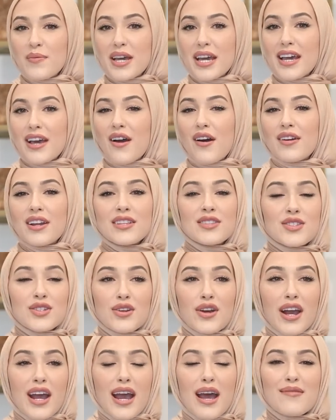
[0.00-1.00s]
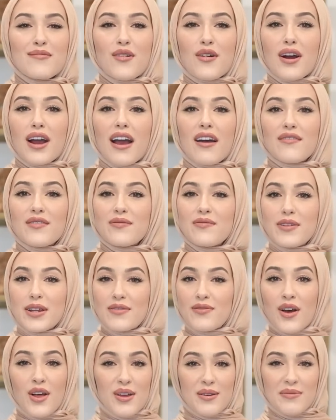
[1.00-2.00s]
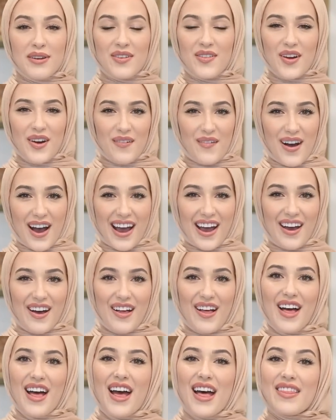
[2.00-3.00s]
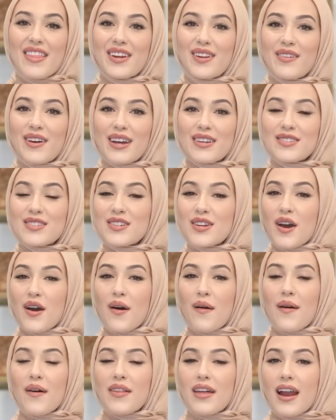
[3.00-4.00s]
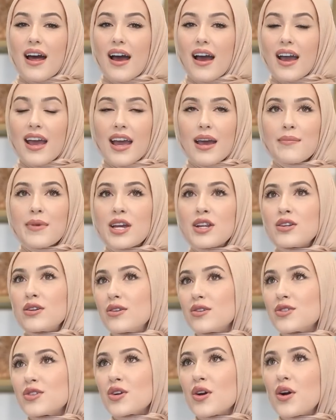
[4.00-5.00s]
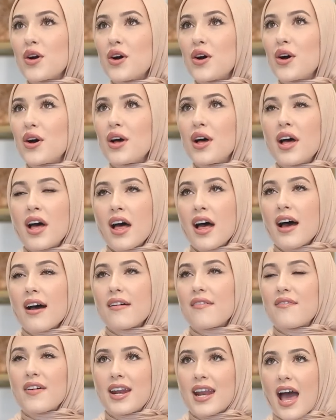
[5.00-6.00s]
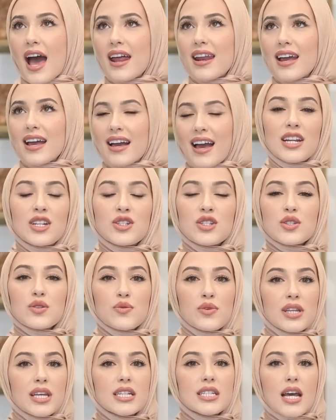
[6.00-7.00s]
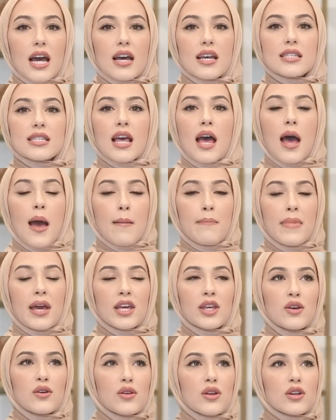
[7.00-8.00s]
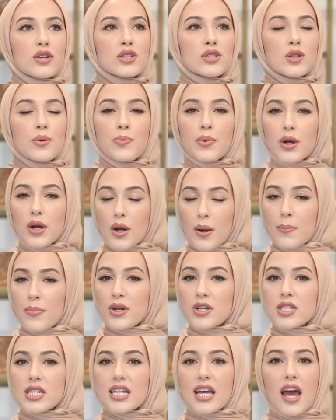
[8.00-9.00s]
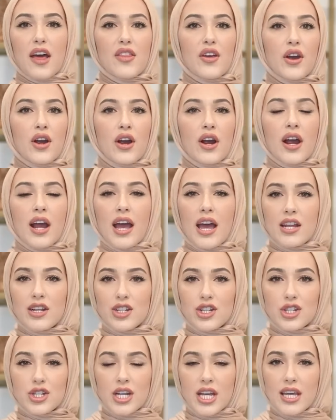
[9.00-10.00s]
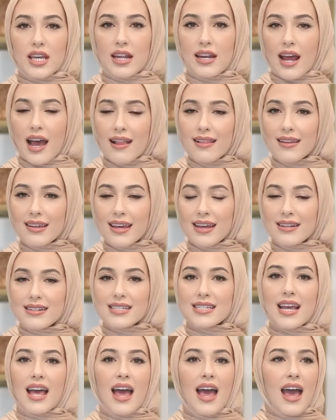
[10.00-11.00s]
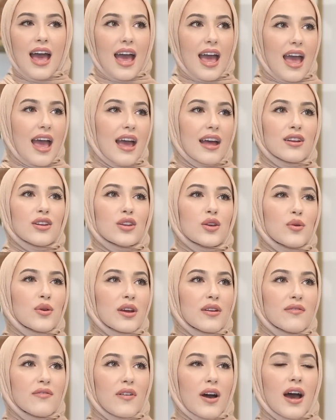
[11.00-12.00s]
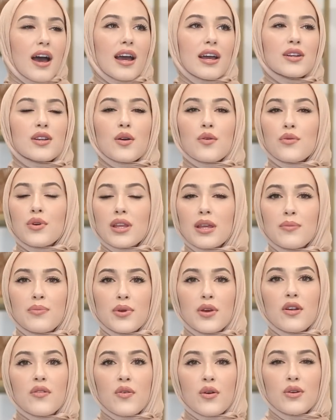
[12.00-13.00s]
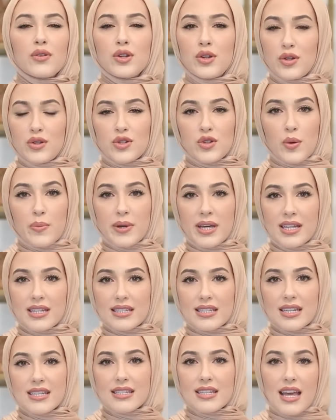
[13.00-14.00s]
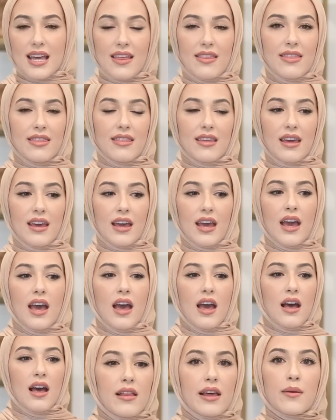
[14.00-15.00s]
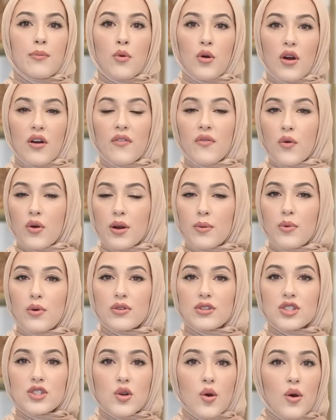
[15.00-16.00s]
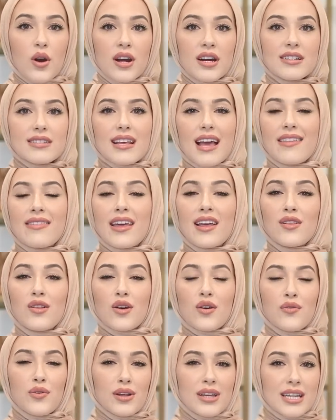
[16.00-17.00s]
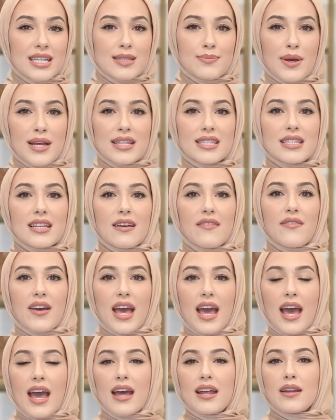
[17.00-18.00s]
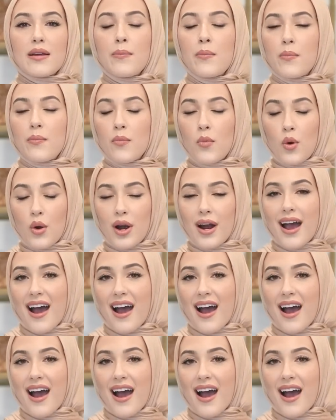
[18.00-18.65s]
me on Instagram or have been following me for a while, then you guys know that I am a neutral fanatic. It just really does make you look super put together and chic and elegant, and you can find really beautiful neutral pieces in the like more affordable stores, and they look really expensive and more